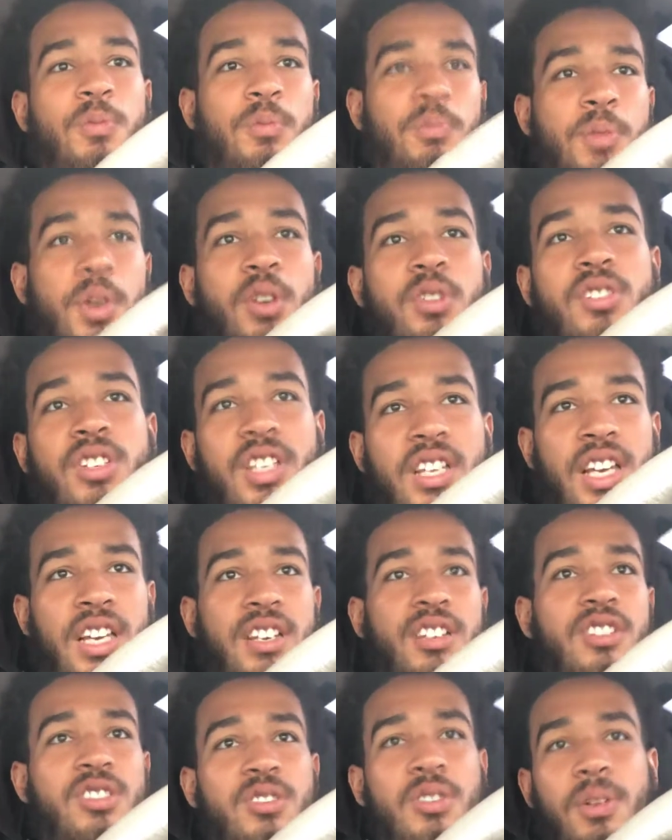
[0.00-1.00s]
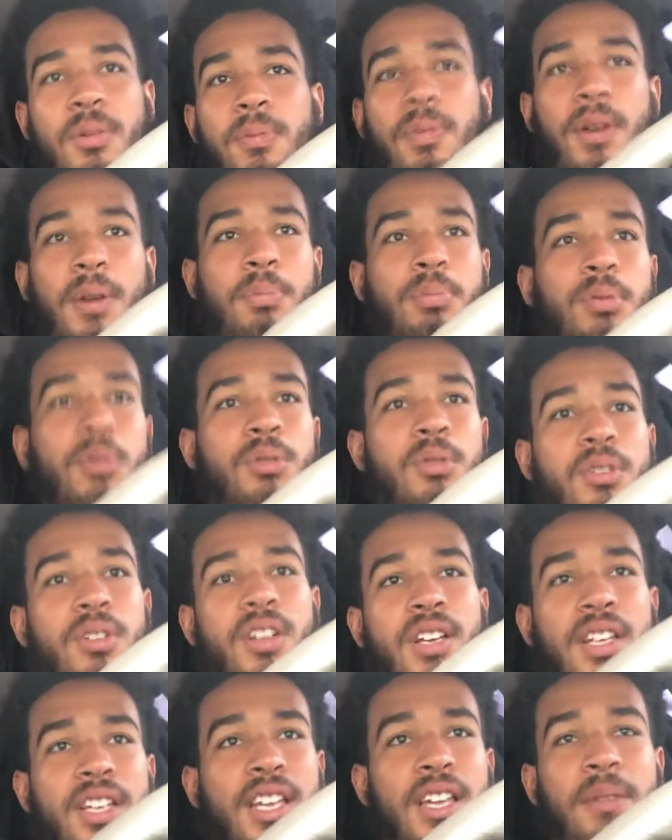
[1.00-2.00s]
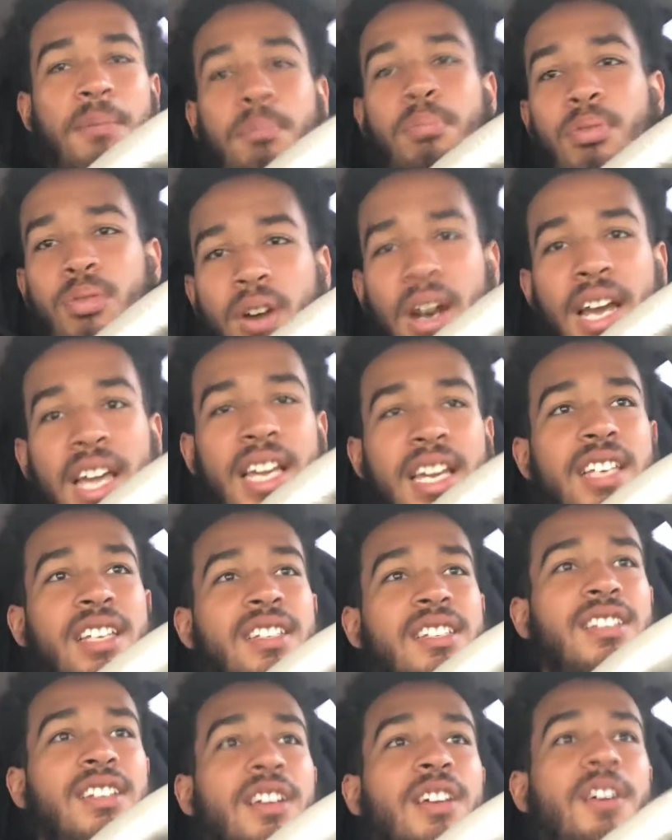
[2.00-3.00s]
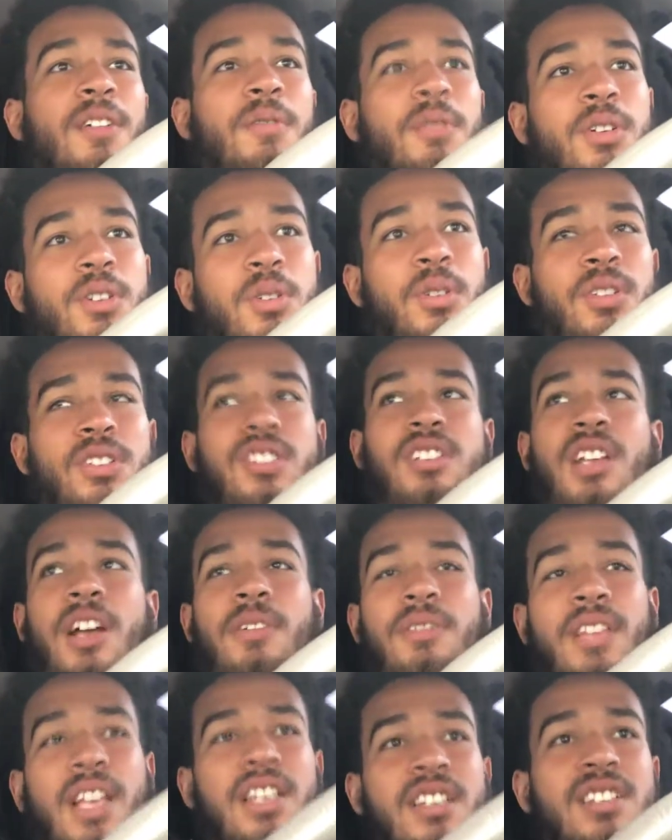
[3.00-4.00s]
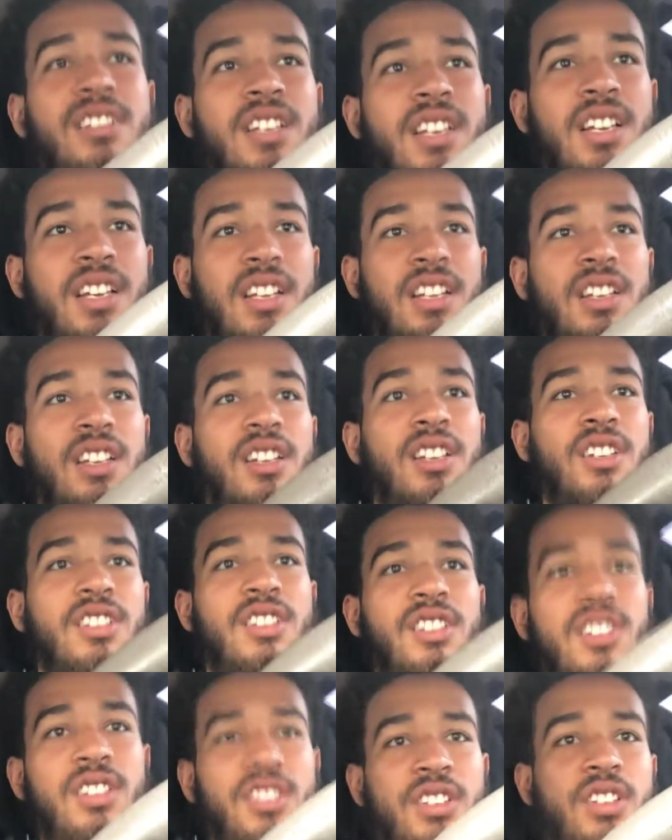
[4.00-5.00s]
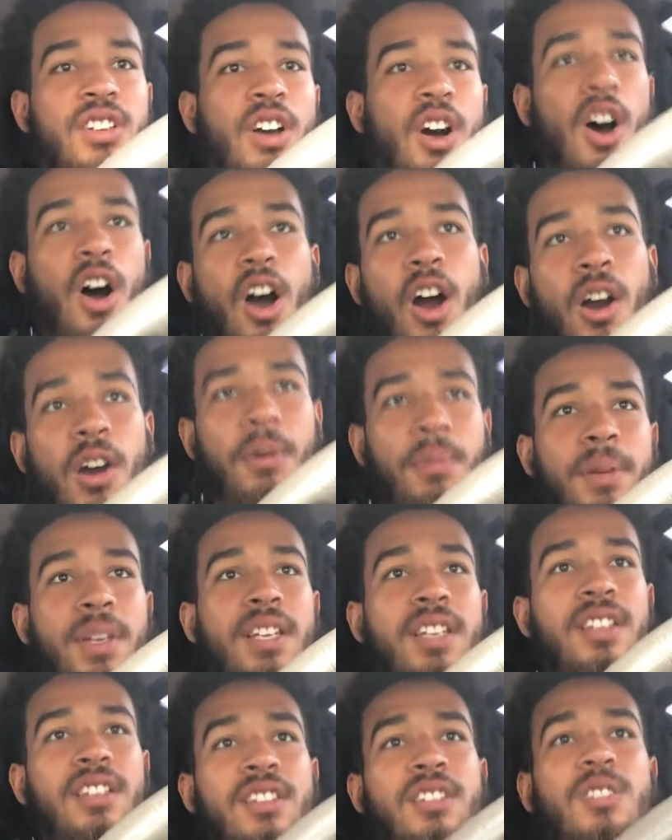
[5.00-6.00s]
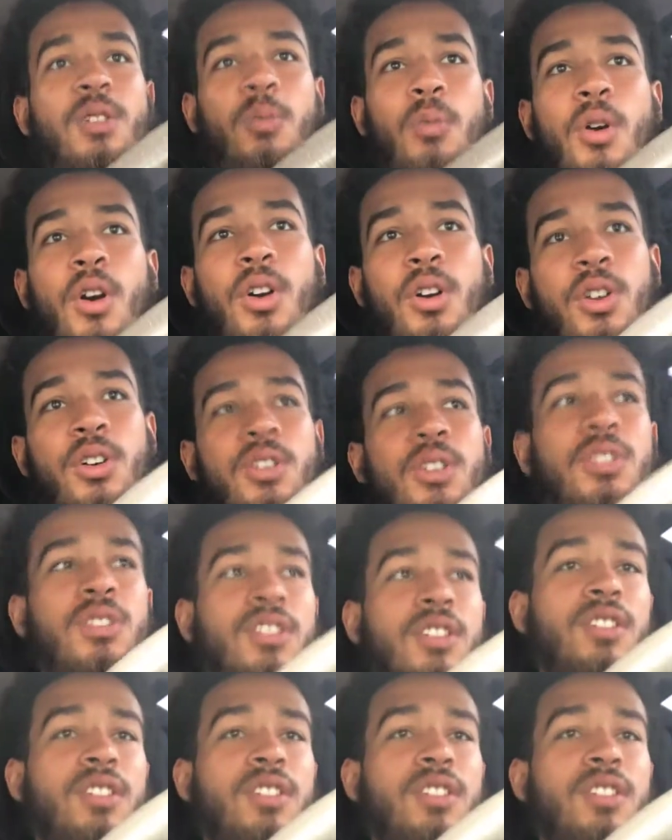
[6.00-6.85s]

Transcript: music industry people getting praised for doing stuff that's harming the world.